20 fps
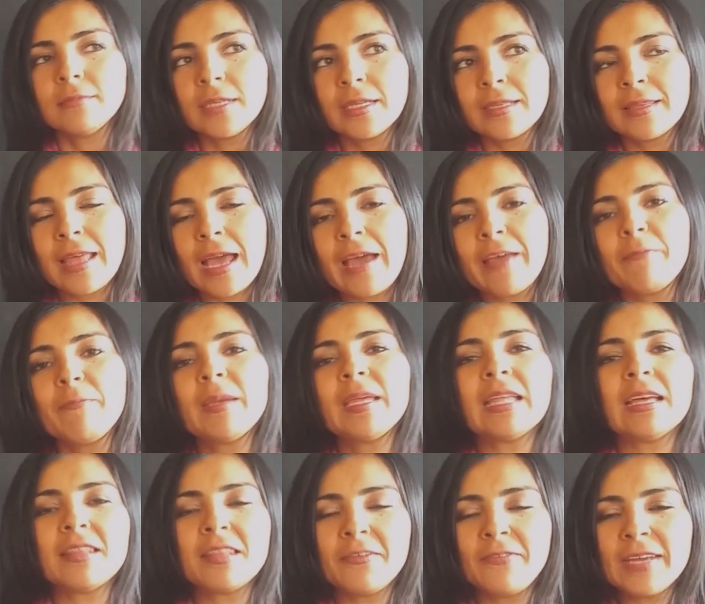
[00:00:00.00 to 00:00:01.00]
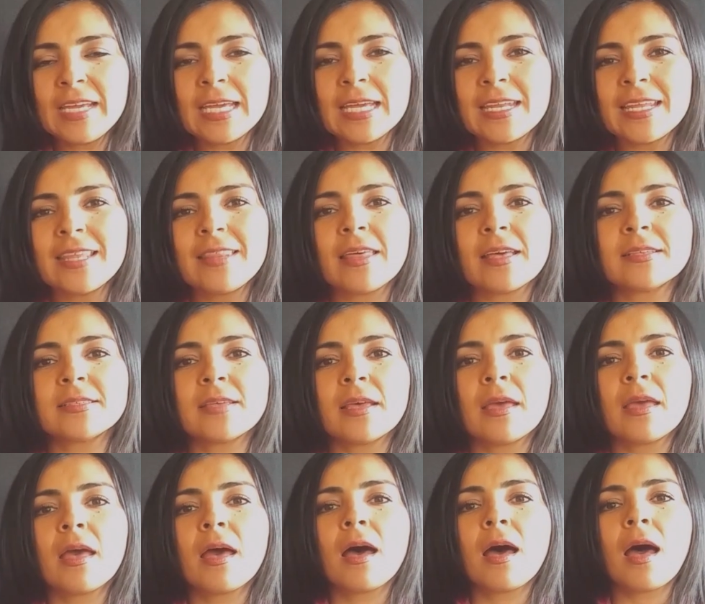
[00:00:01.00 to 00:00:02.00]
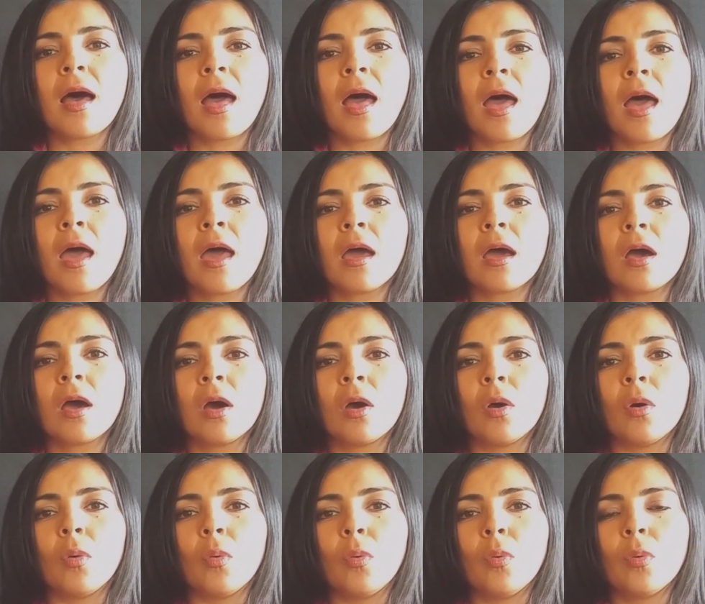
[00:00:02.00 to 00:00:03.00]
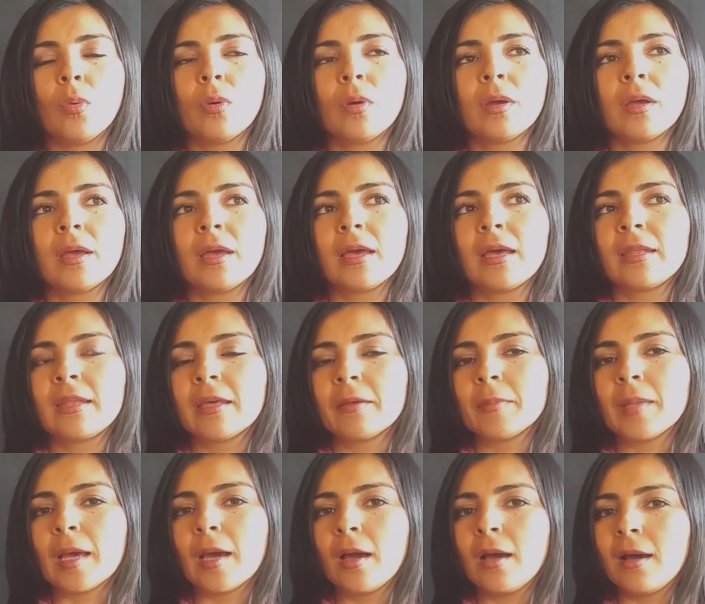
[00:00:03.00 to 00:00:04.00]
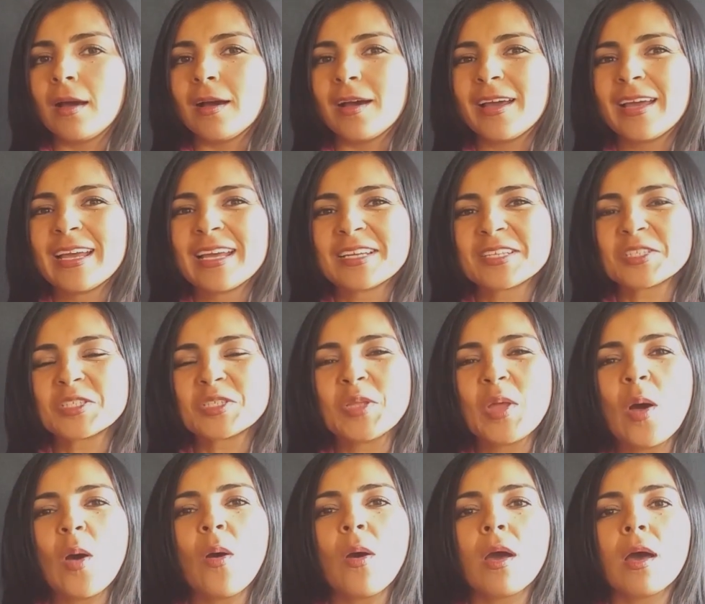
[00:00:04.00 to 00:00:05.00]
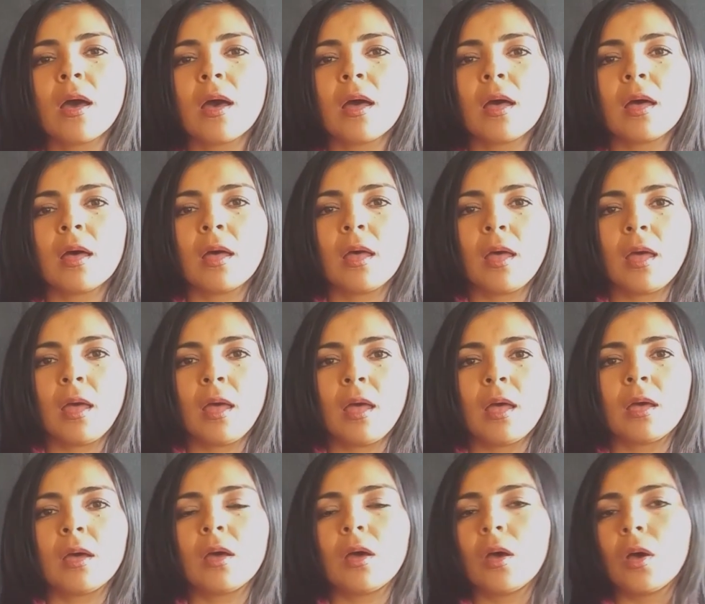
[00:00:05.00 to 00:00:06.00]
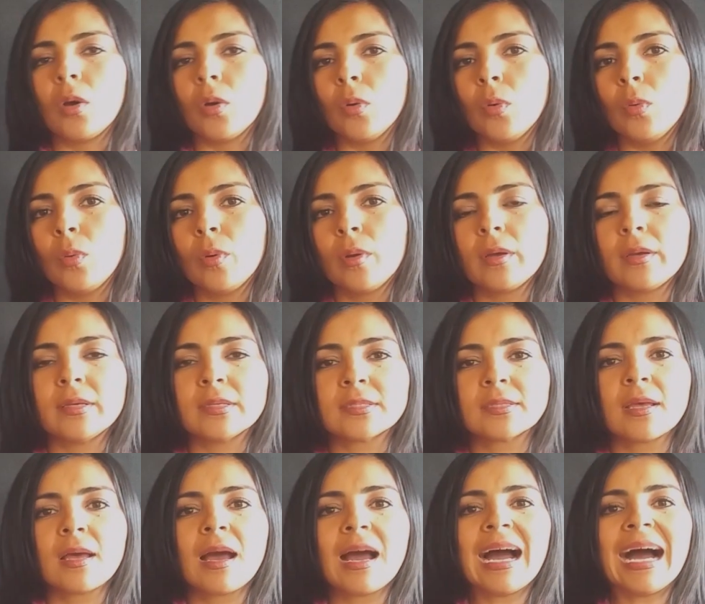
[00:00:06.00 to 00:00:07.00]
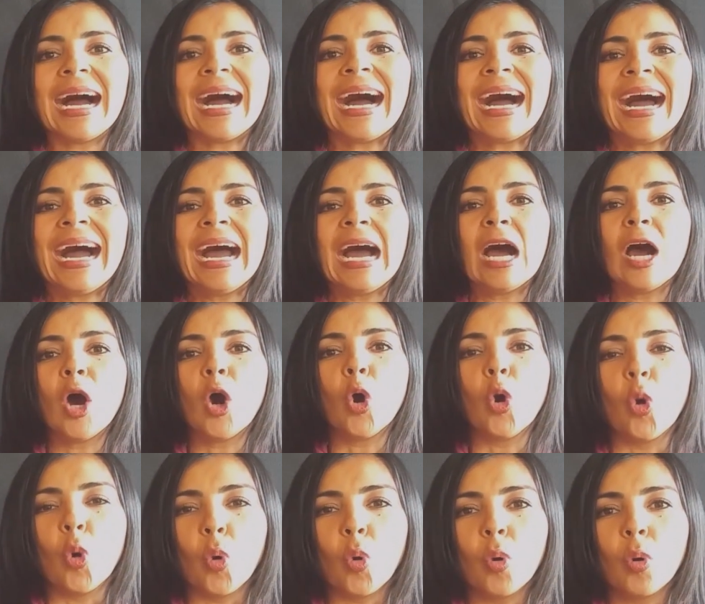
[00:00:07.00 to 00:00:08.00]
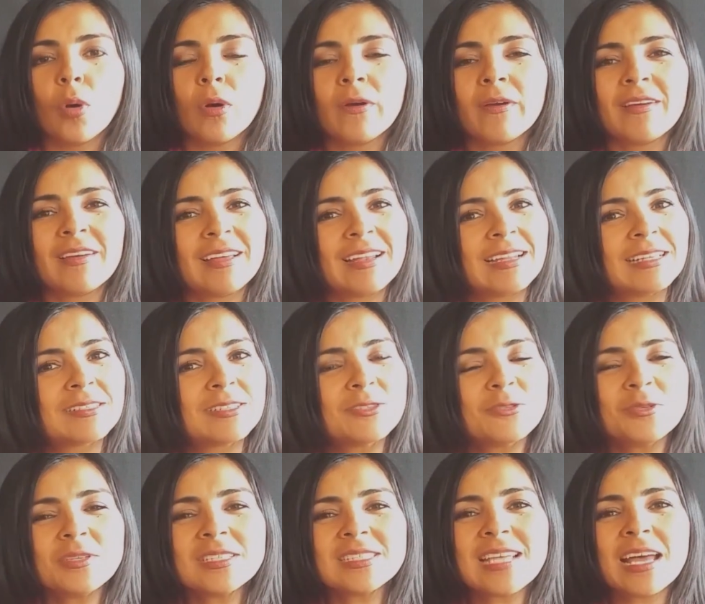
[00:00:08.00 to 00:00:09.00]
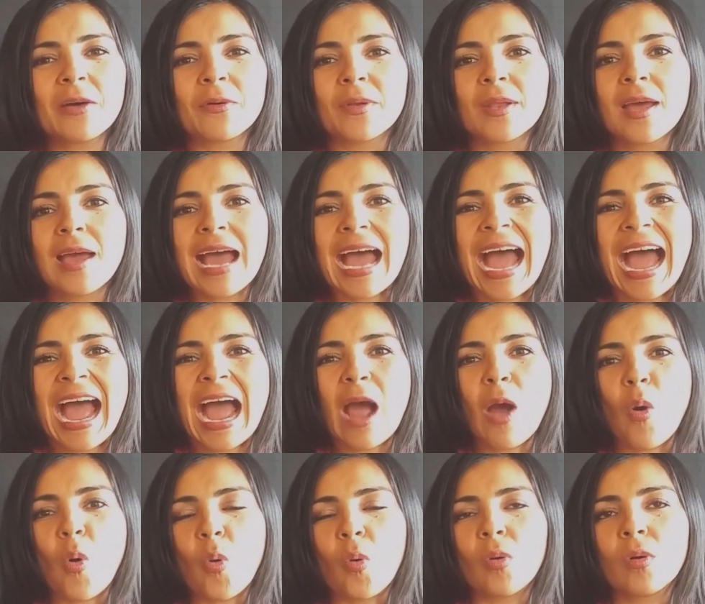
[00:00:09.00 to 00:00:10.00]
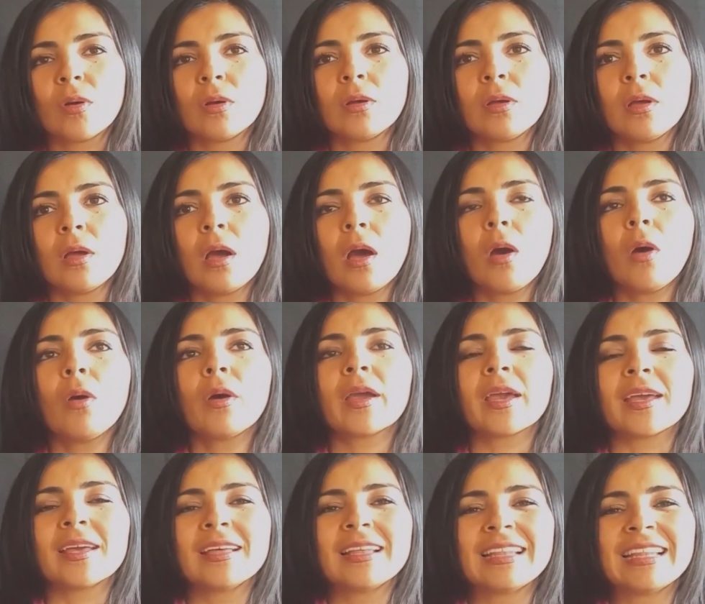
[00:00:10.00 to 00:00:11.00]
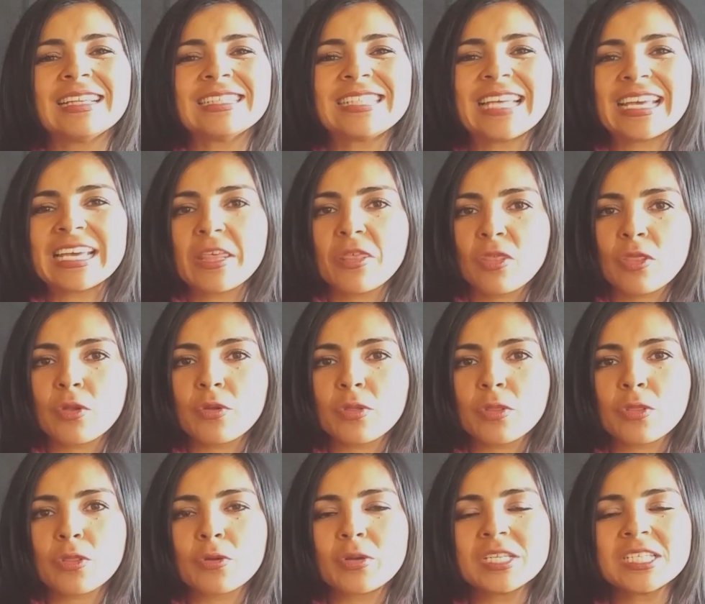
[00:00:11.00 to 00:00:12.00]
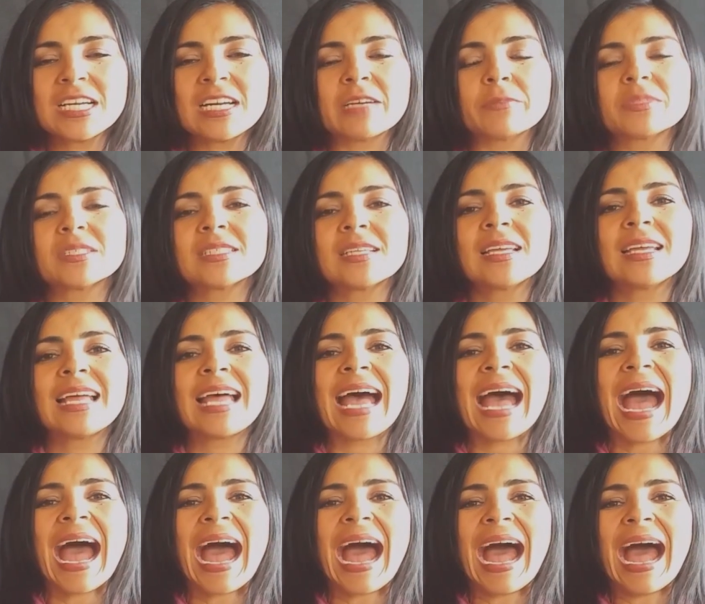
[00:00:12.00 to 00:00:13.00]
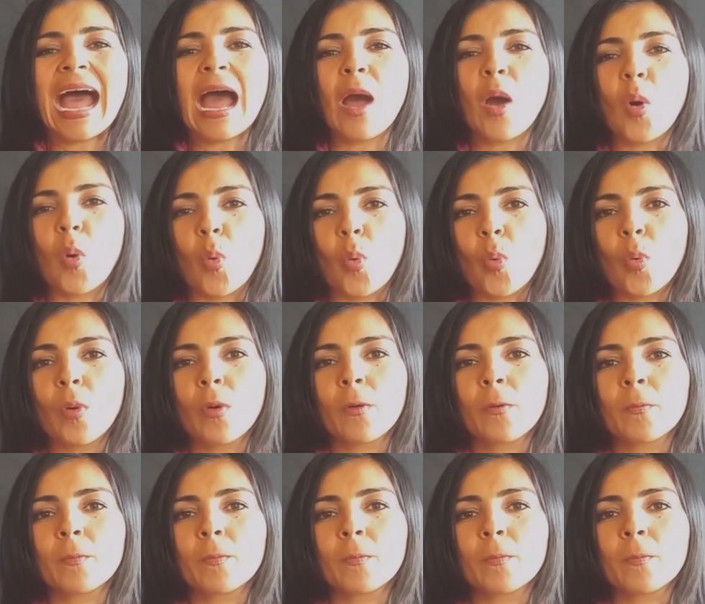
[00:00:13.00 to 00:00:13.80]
And at the beginning they say A-O. And I'm like, it's not A-O, it's A-O. Listen to the sound, A-O. Okay, let's say it 3 times. A-O.